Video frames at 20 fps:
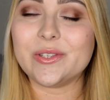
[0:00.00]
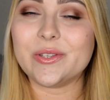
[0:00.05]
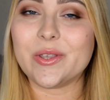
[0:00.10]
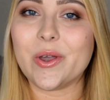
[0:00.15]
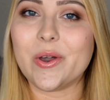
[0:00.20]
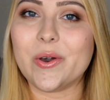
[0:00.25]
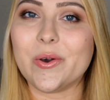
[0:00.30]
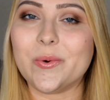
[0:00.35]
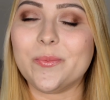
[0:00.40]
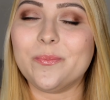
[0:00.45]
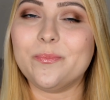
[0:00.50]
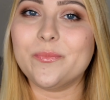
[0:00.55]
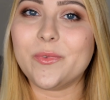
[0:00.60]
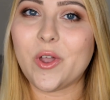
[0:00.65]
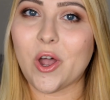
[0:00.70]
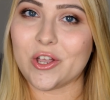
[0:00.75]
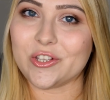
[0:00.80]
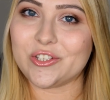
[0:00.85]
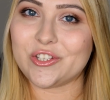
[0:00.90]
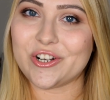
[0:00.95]
so
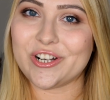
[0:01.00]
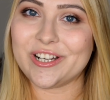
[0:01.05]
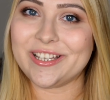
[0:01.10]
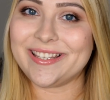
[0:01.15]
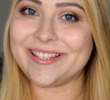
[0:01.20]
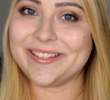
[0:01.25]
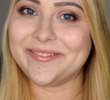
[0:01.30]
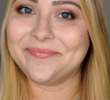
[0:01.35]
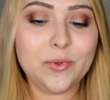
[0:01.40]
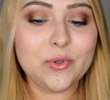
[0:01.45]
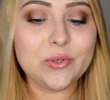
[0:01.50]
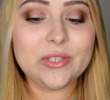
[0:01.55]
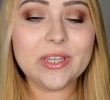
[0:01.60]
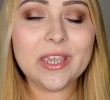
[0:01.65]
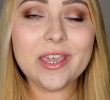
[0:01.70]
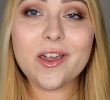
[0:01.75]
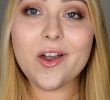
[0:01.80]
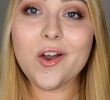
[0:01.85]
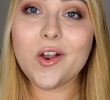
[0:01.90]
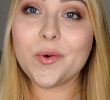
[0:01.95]
concerts.
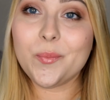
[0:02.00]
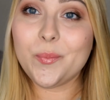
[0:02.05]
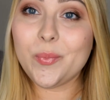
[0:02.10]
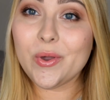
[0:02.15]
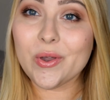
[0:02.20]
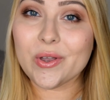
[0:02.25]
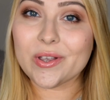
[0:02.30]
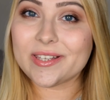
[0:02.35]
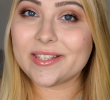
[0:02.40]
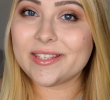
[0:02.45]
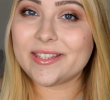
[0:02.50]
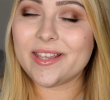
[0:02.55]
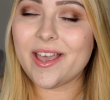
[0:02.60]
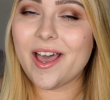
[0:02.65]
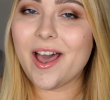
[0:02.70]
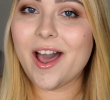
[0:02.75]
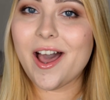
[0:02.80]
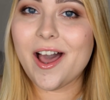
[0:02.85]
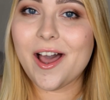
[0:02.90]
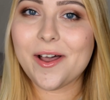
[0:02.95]
Music or books?
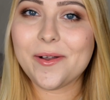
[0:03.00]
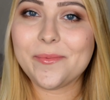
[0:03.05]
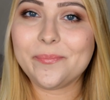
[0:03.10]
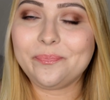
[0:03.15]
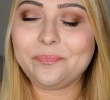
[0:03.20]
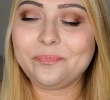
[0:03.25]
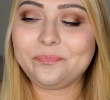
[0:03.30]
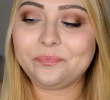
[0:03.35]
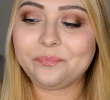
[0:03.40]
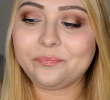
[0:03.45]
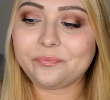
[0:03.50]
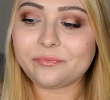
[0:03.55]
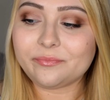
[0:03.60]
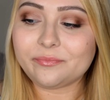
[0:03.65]
I